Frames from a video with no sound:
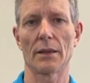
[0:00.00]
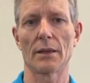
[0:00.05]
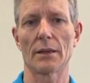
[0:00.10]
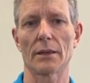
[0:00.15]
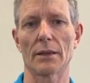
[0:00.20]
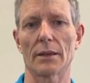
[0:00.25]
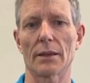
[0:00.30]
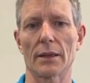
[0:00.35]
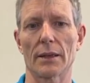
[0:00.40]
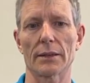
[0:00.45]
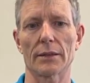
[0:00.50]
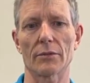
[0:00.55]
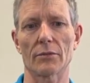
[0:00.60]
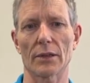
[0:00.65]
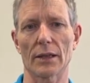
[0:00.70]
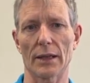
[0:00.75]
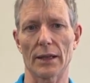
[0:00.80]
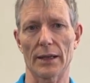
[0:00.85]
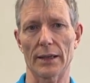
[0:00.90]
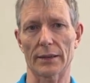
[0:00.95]
Nice and
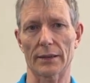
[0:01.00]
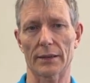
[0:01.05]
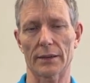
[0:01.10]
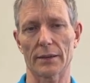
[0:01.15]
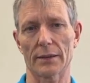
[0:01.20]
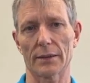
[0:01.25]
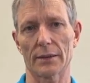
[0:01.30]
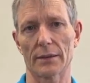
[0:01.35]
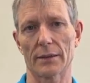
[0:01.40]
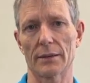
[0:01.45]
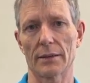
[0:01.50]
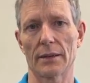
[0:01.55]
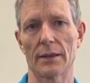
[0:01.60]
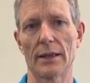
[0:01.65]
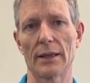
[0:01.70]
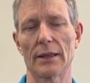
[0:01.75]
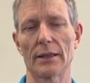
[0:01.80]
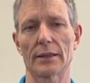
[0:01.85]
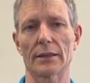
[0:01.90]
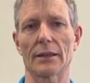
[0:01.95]
relaxed.
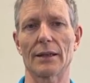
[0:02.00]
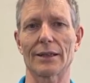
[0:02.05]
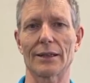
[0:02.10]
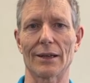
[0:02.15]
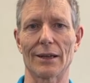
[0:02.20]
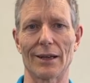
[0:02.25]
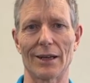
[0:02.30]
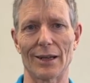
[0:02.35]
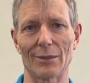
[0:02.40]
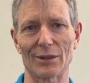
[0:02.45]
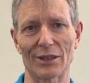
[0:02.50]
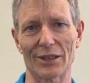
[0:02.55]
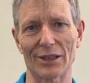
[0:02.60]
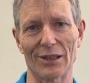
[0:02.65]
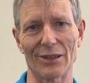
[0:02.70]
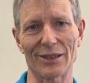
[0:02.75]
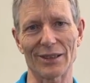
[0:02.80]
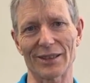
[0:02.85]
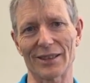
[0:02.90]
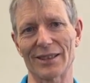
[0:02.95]
It's like your arm and
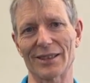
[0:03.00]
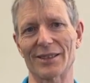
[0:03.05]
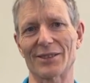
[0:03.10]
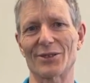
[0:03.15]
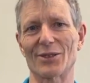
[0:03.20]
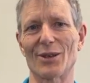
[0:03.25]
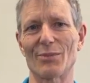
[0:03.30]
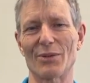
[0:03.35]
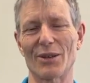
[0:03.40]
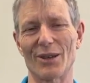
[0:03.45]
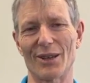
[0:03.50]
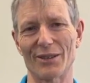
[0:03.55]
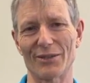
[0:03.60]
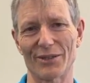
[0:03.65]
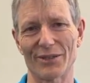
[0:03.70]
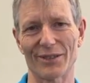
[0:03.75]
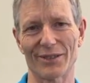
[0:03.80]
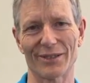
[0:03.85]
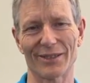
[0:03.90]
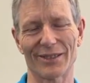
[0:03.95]
shoulder's going to drop
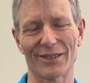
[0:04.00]
off.